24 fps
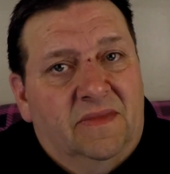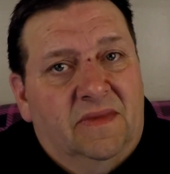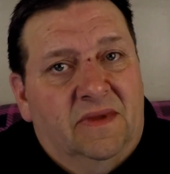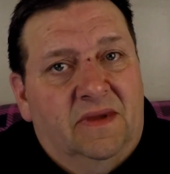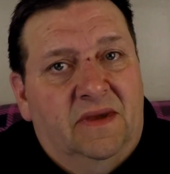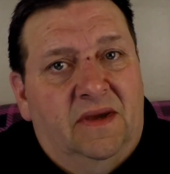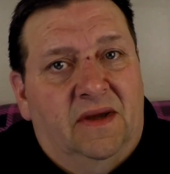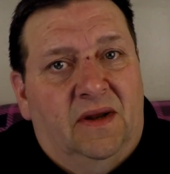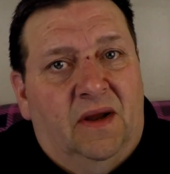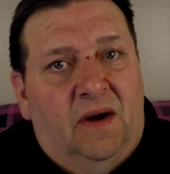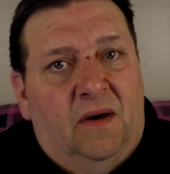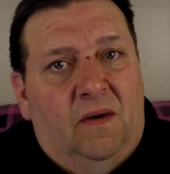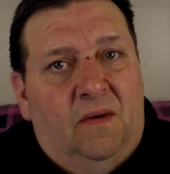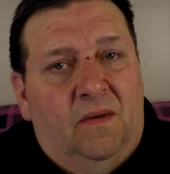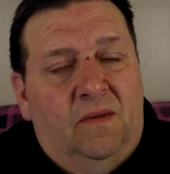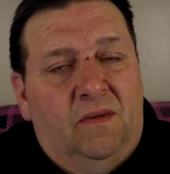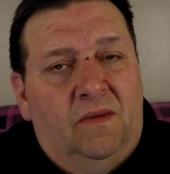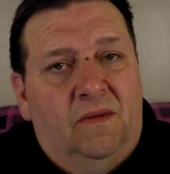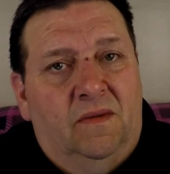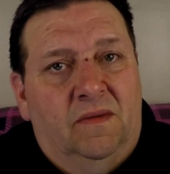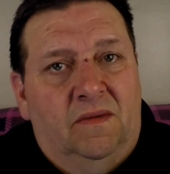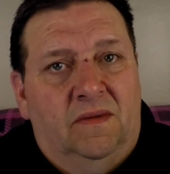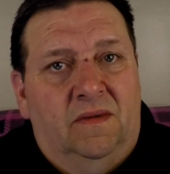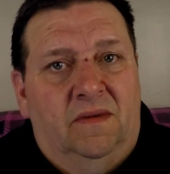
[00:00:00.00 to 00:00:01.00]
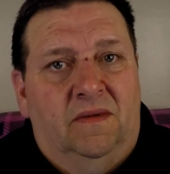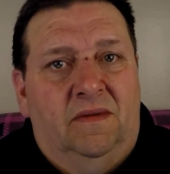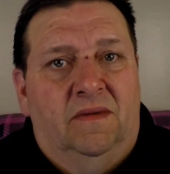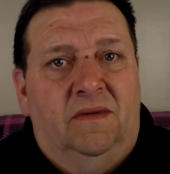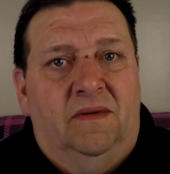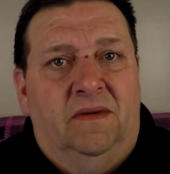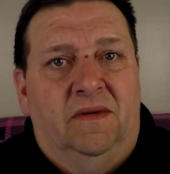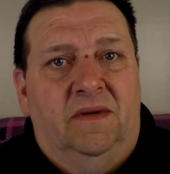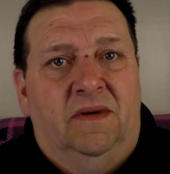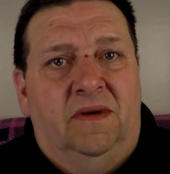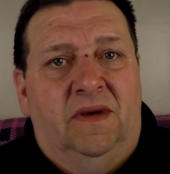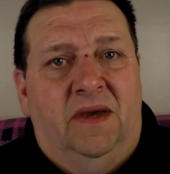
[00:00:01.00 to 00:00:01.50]
you know,
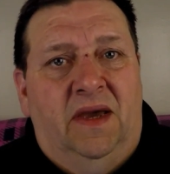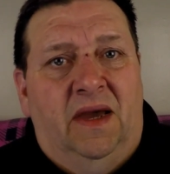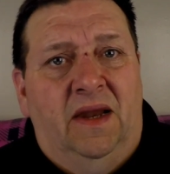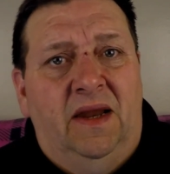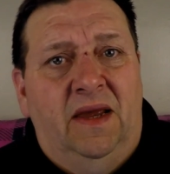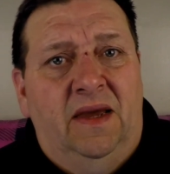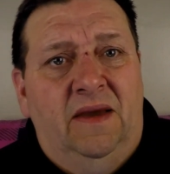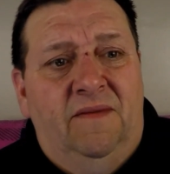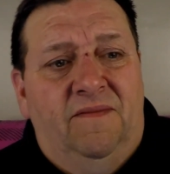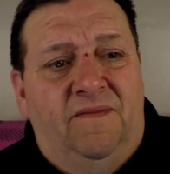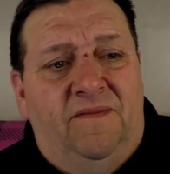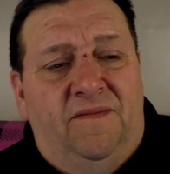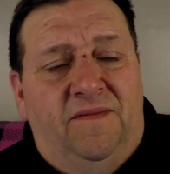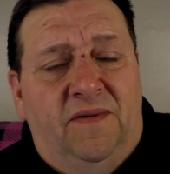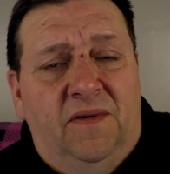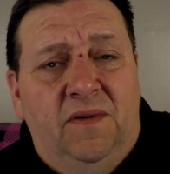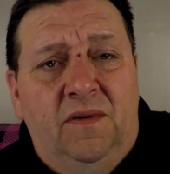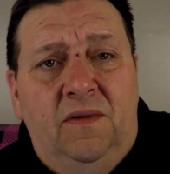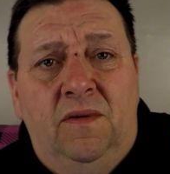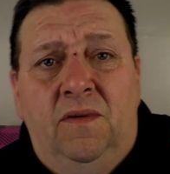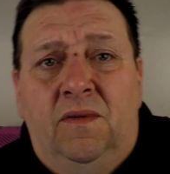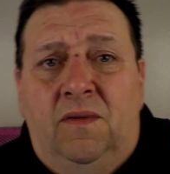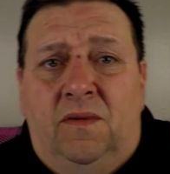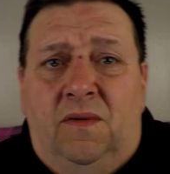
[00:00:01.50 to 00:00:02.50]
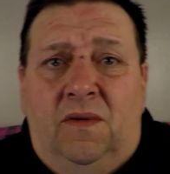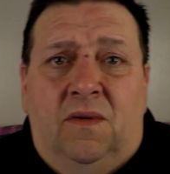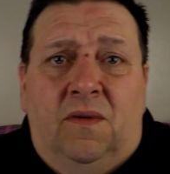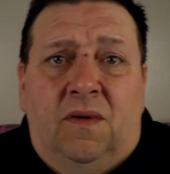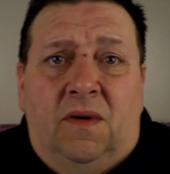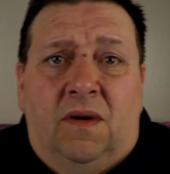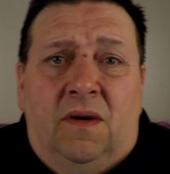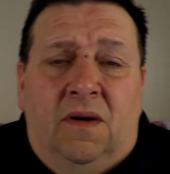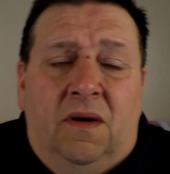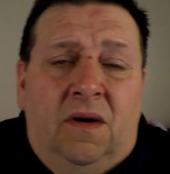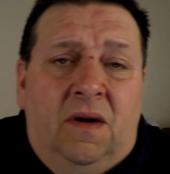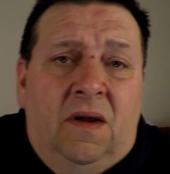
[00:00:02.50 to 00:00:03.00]
getting food
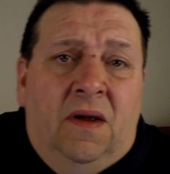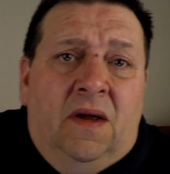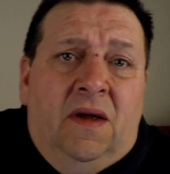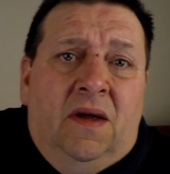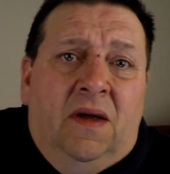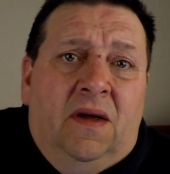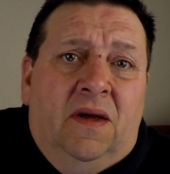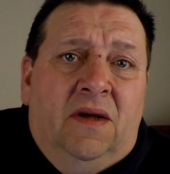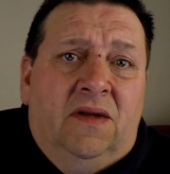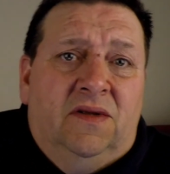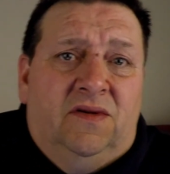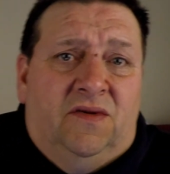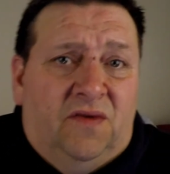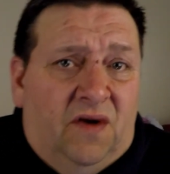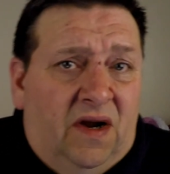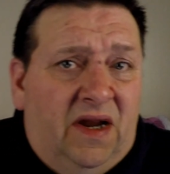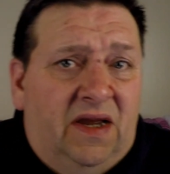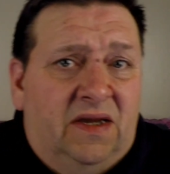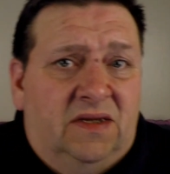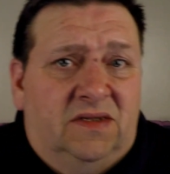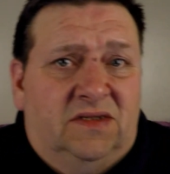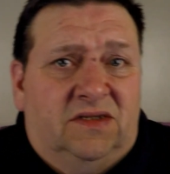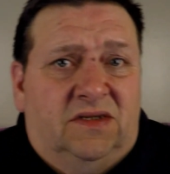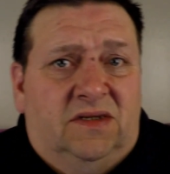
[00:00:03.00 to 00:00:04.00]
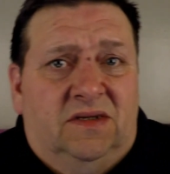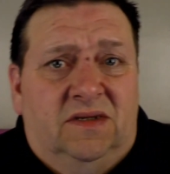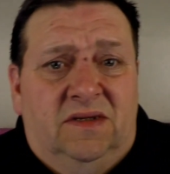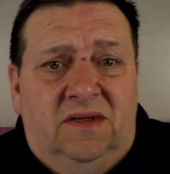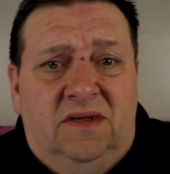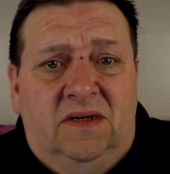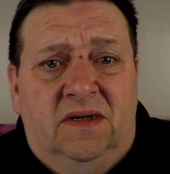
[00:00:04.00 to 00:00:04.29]
or drinks.